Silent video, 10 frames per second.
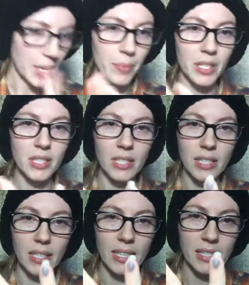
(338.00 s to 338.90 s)
Yep, this
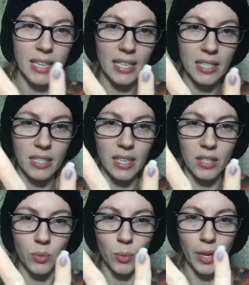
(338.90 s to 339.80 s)
is a satin
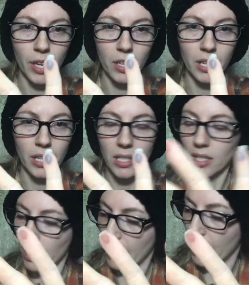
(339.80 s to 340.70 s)
as well, and
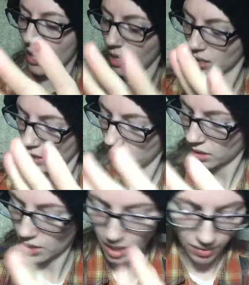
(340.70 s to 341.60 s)
it's a
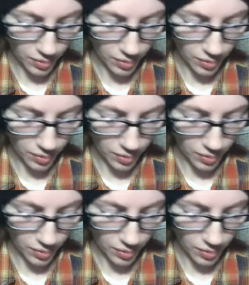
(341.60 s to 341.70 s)
kind